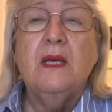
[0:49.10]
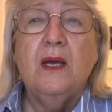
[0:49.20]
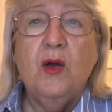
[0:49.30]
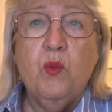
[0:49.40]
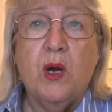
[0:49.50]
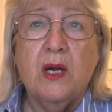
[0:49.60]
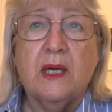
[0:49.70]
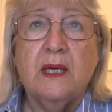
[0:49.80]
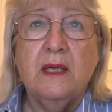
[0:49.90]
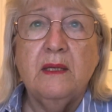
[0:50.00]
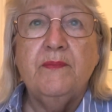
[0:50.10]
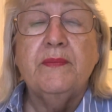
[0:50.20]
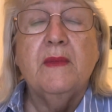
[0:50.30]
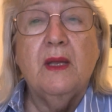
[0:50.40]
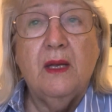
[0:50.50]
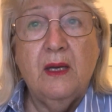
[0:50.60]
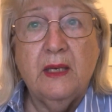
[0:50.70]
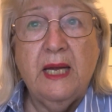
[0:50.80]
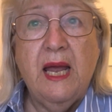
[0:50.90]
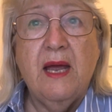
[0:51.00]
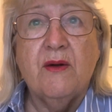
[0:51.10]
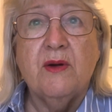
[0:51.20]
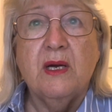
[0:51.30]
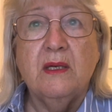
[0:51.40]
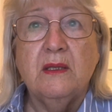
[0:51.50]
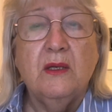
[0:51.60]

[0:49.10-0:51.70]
a worker, a carer,